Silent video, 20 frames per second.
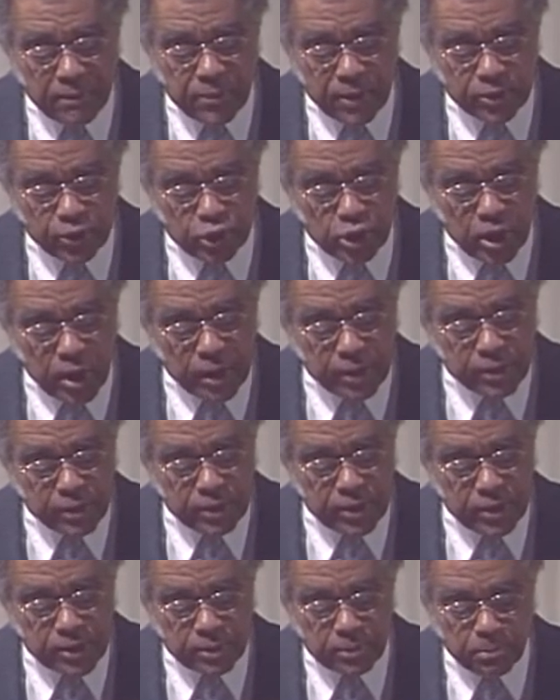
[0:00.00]
of the
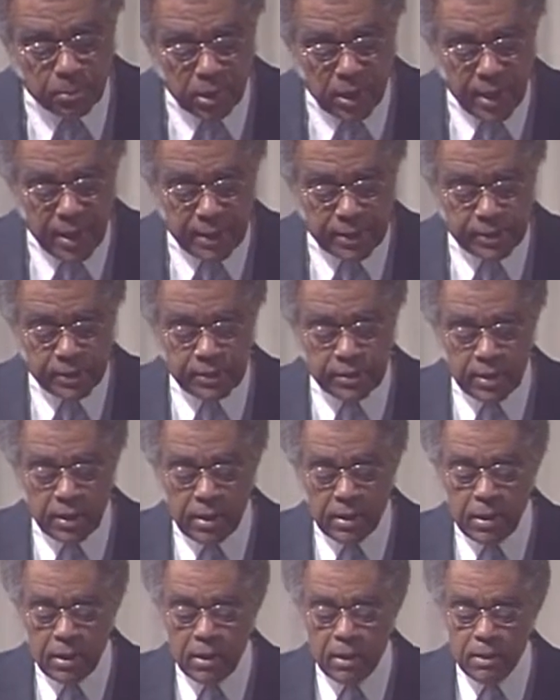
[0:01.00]
just is blessed,
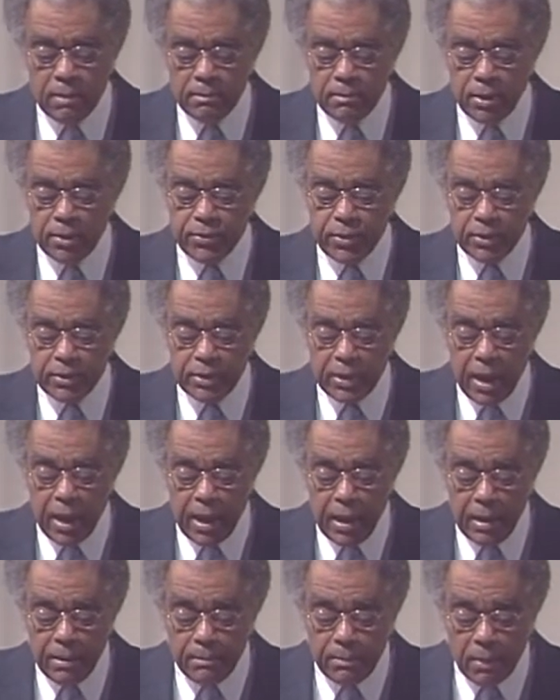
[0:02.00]
but the
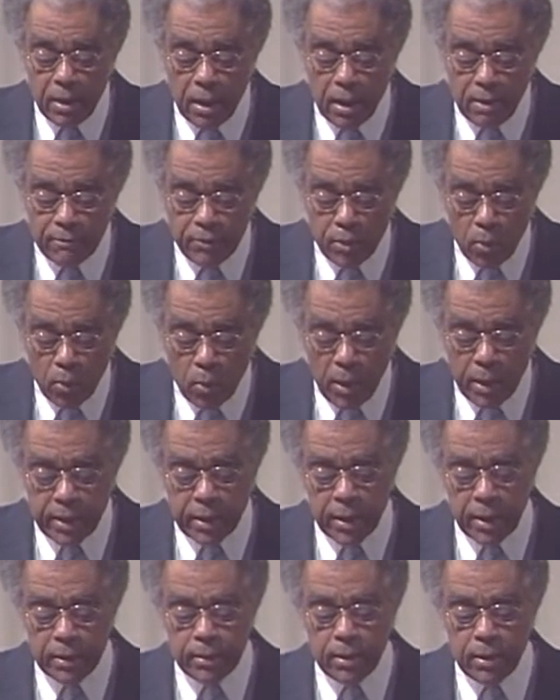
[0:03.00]
name of the
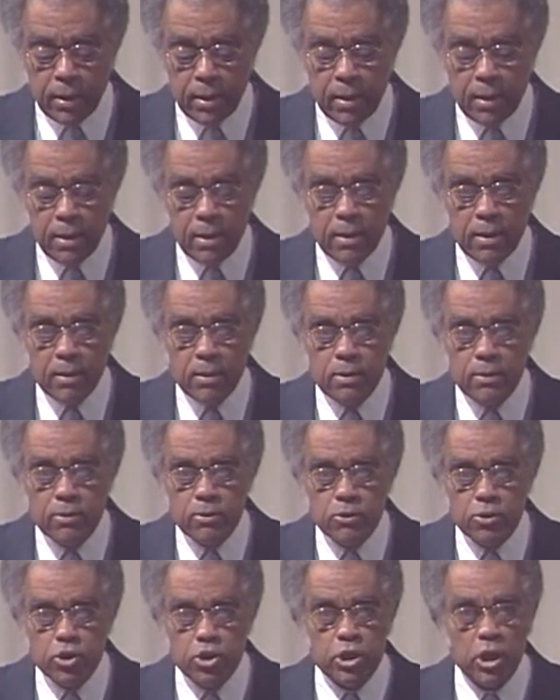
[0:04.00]
wicked
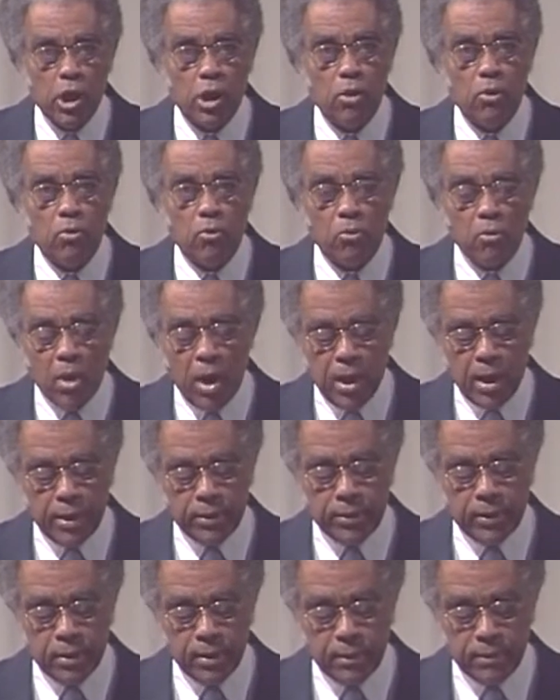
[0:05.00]
shall
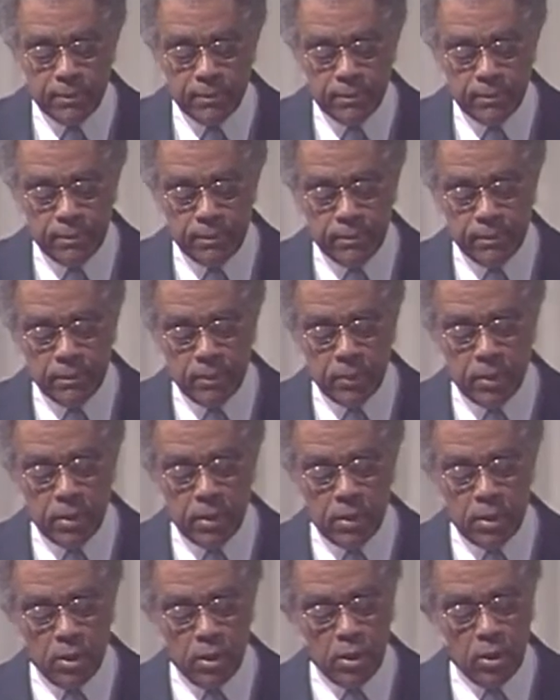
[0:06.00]
rot."
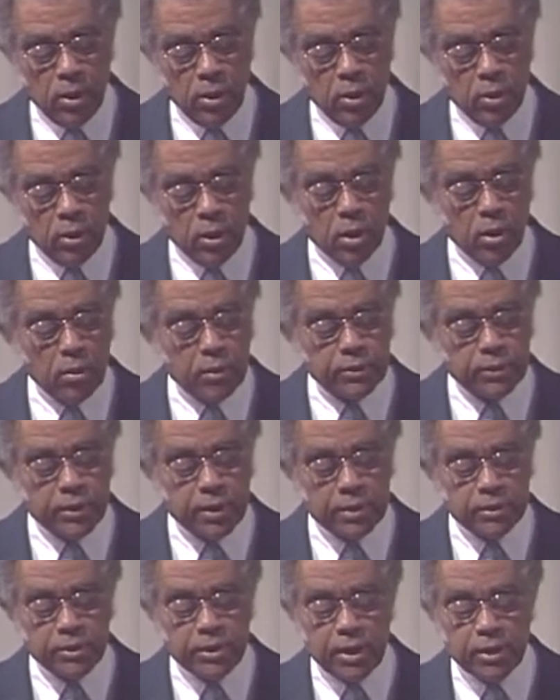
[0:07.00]
Your
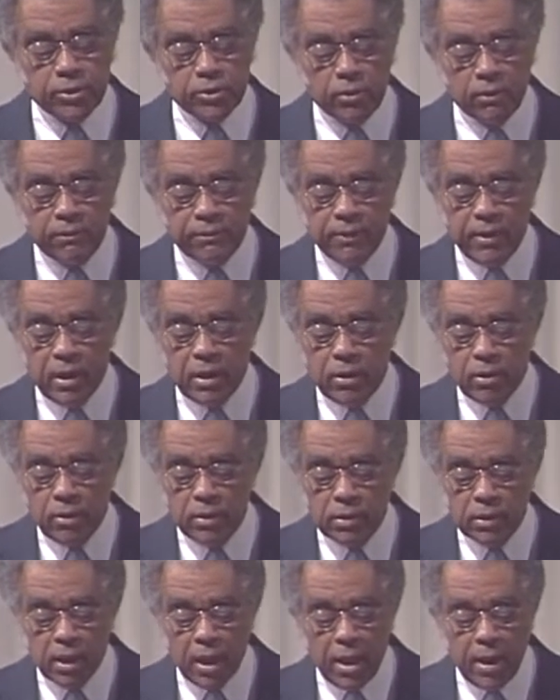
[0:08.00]
success or failure
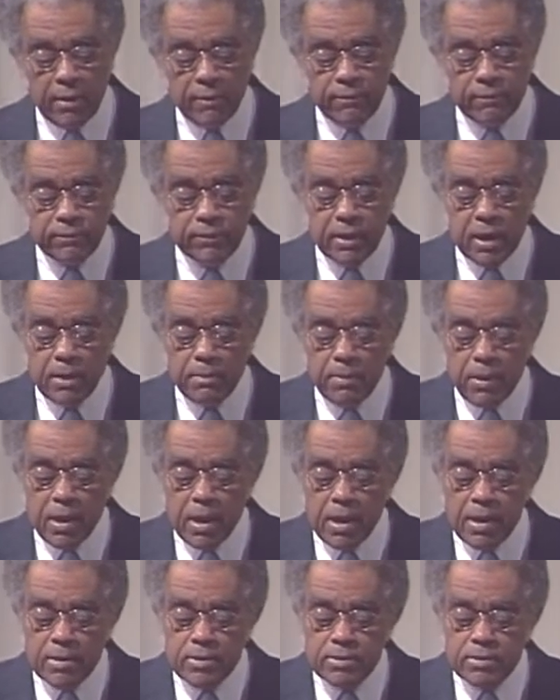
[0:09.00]
in life
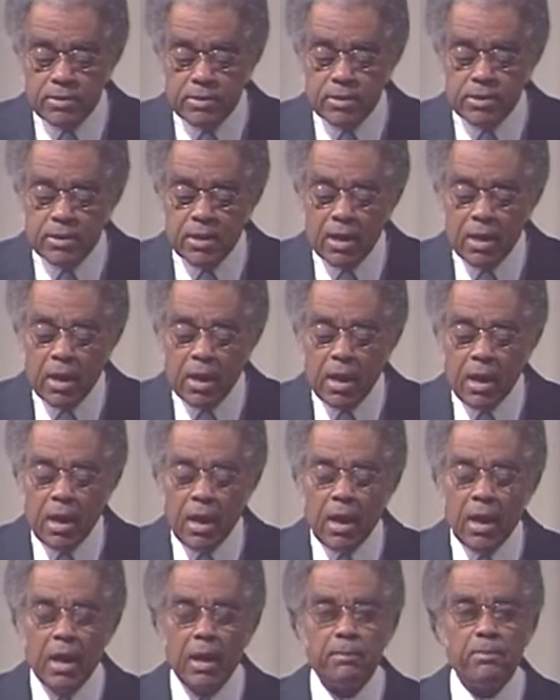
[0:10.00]
depends
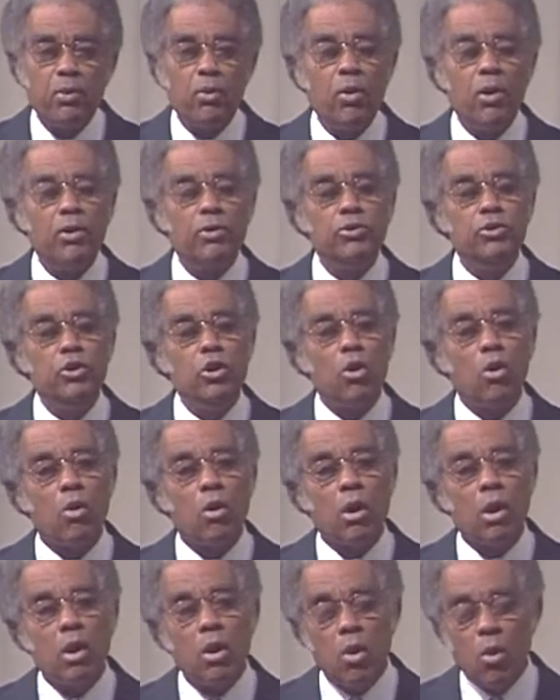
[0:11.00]
upon
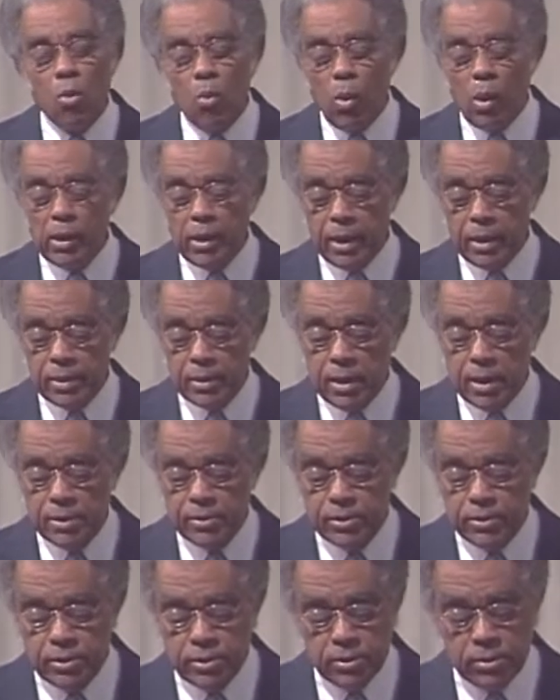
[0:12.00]
your
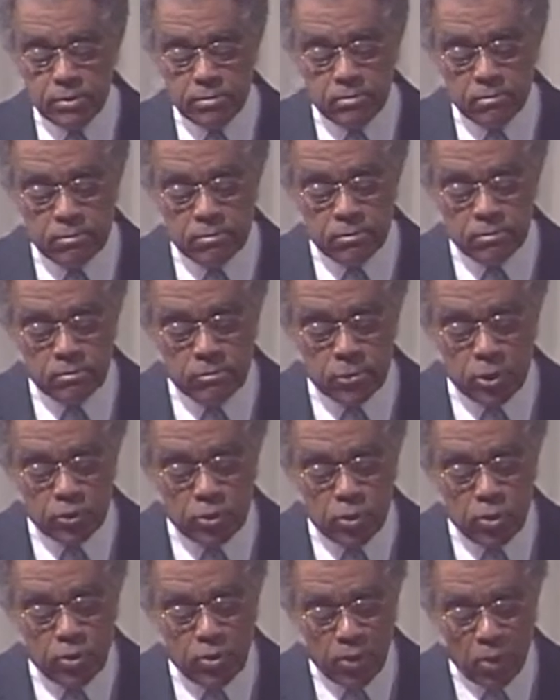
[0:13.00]
willingness to
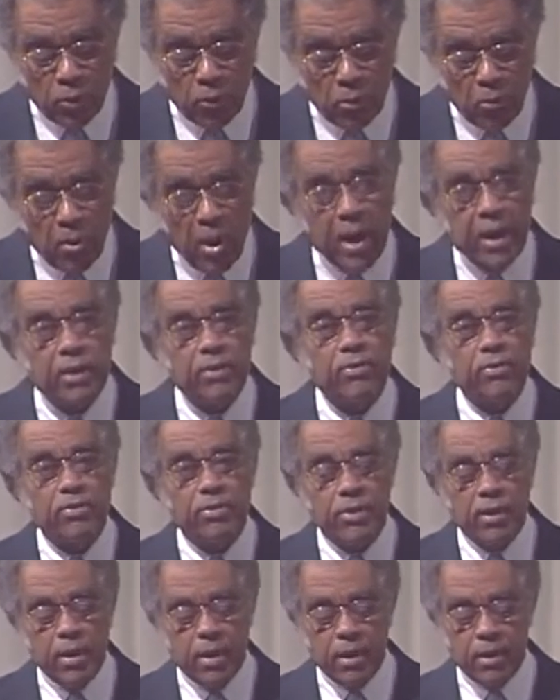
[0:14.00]
do the right
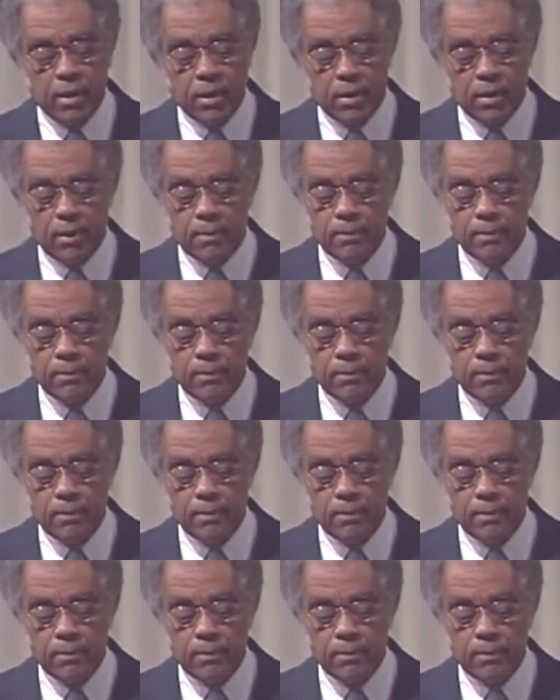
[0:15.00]
thing.